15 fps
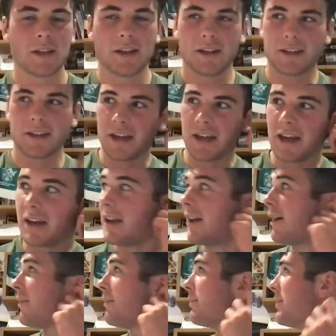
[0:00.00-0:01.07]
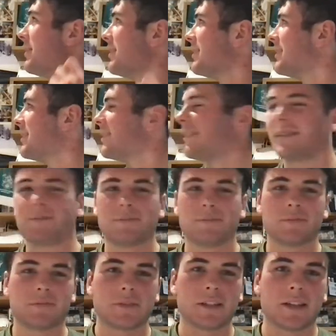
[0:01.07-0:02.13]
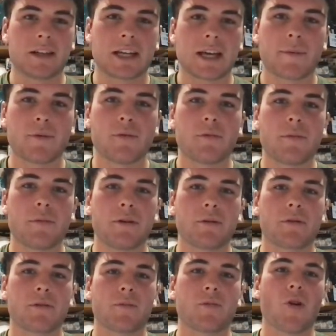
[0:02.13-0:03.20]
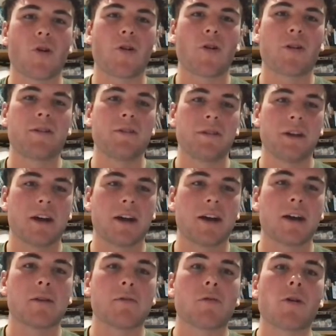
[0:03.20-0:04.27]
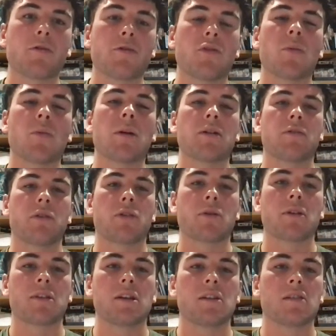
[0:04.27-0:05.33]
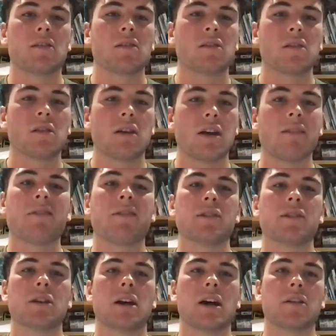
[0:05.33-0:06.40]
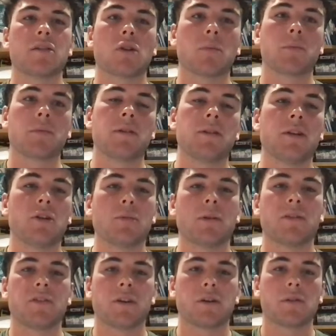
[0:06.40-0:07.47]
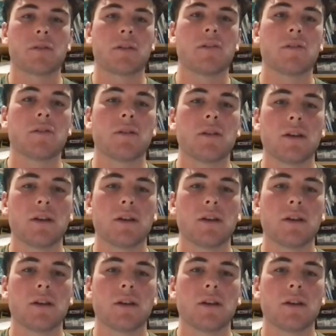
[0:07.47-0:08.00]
Yeah, a couple of medals from rowing. I rowed for 3 seasons, and I stopped. Didn't do my final season.